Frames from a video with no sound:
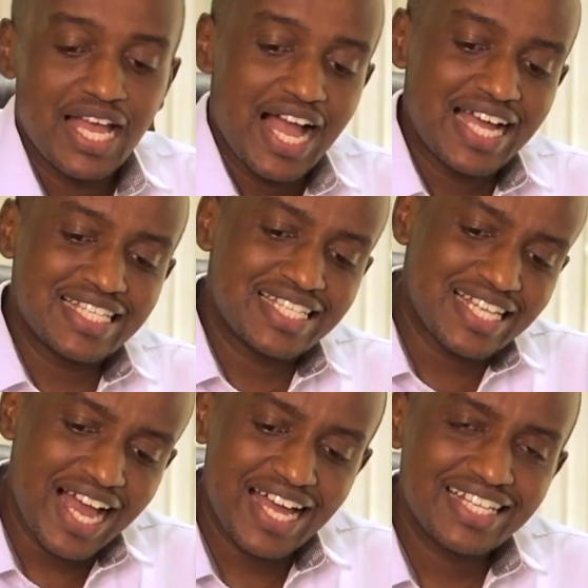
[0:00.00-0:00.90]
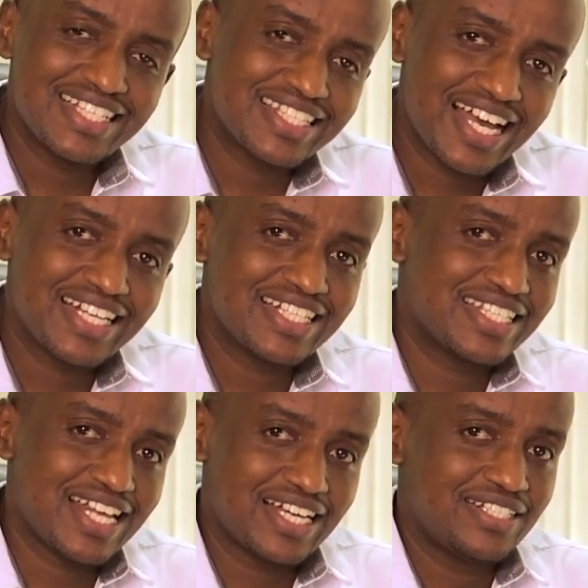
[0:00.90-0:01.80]
I stirred and stirred and
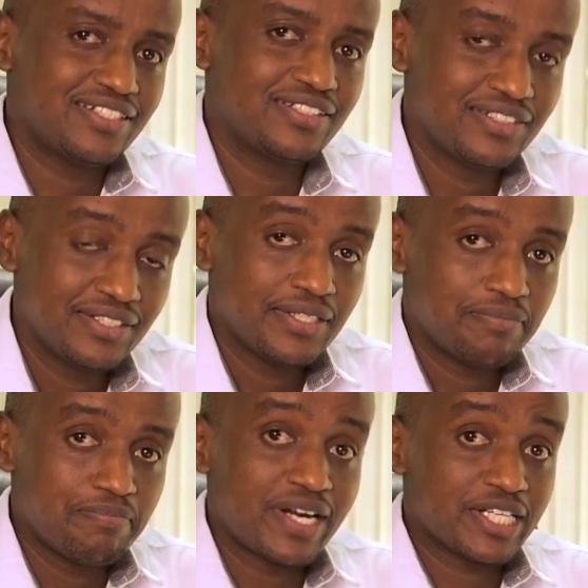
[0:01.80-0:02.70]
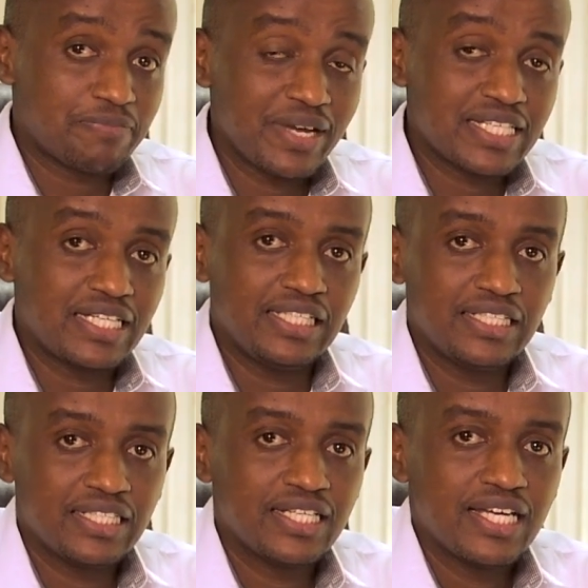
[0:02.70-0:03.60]
stirred, but expectedly,
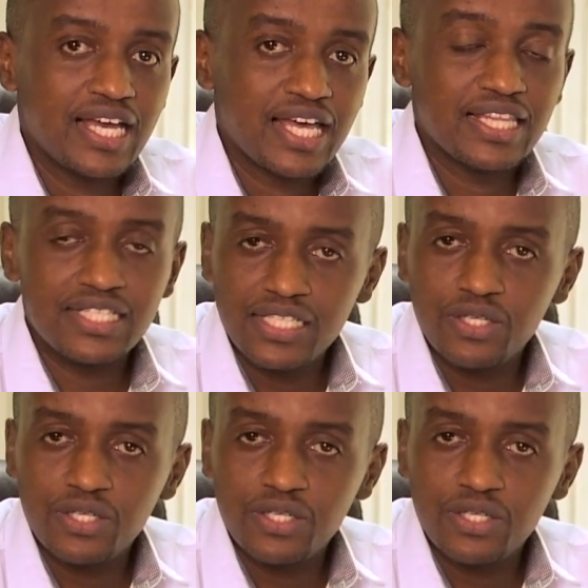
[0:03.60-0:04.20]
the tea